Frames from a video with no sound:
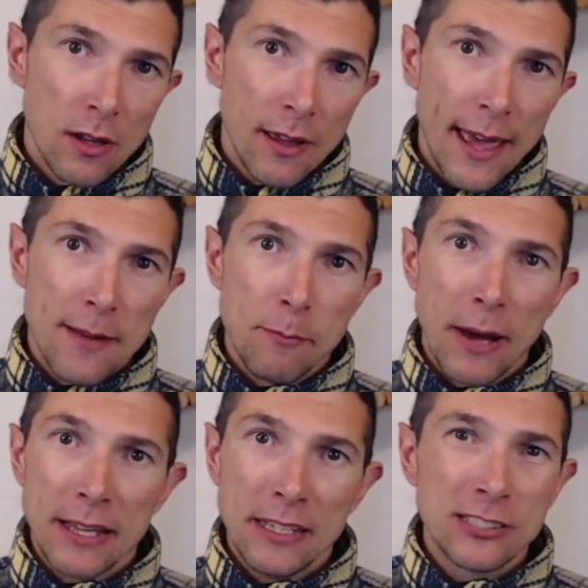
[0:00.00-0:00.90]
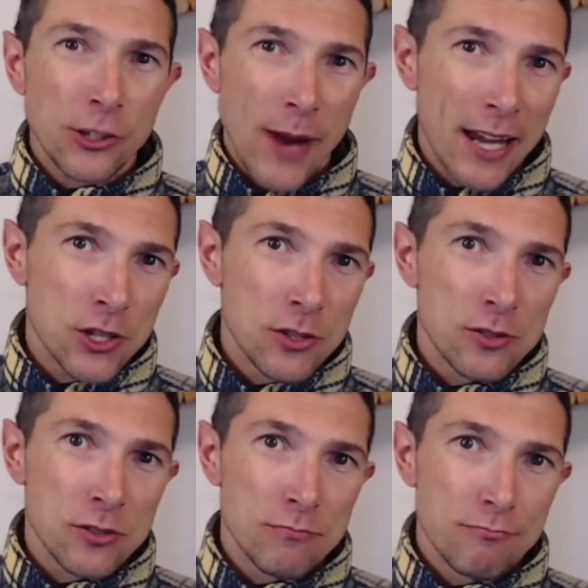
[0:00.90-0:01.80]
And by
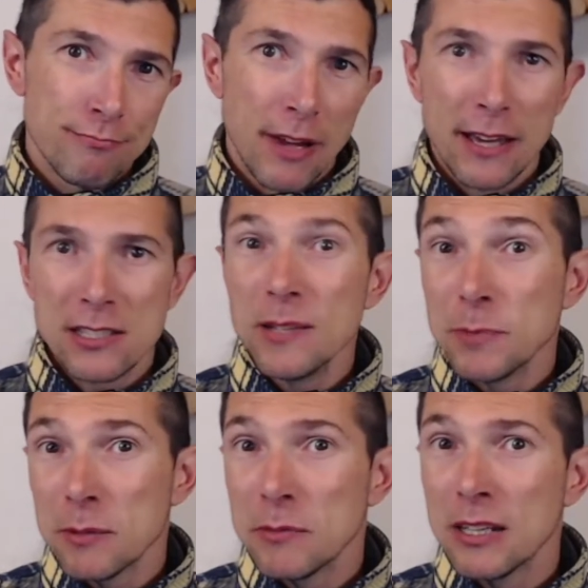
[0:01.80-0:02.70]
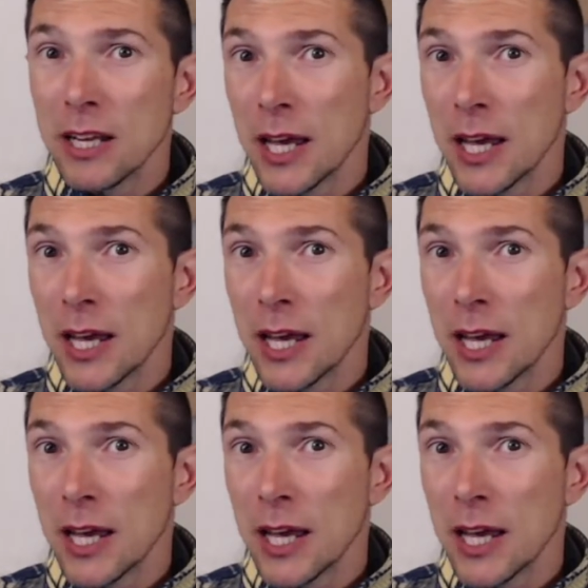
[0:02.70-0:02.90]
interactions, I simply mean